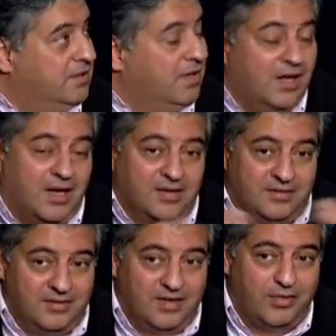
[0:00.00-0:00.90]
Roman.
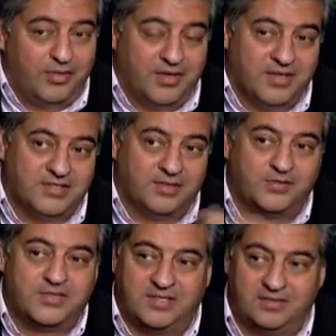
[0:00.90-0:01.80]
The other thing is that
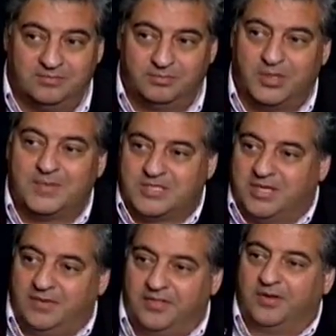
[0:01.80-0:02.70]
obviously pretty much
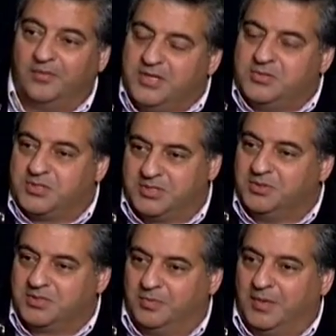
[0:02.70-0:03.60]
everything Rachel's
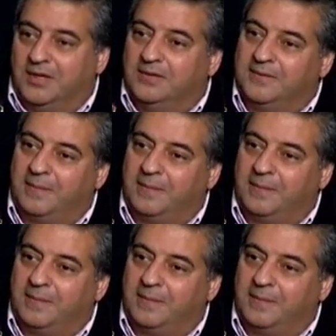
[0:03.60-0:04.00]
talked about,